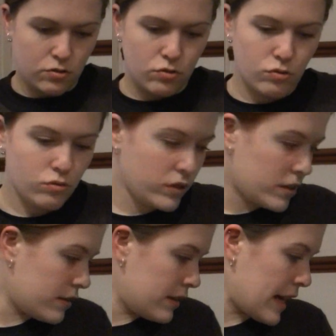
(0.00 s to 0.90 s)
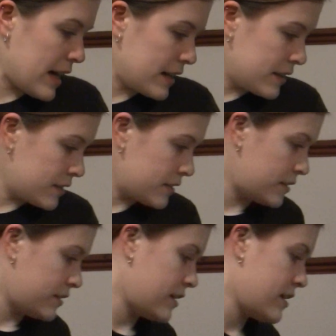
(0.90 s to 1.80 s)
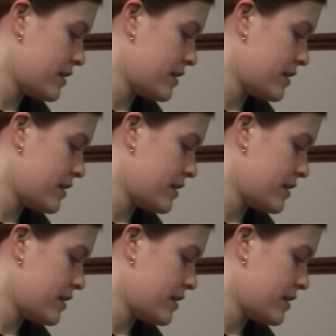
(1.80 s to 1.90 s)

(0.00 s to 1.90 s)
2 little hands.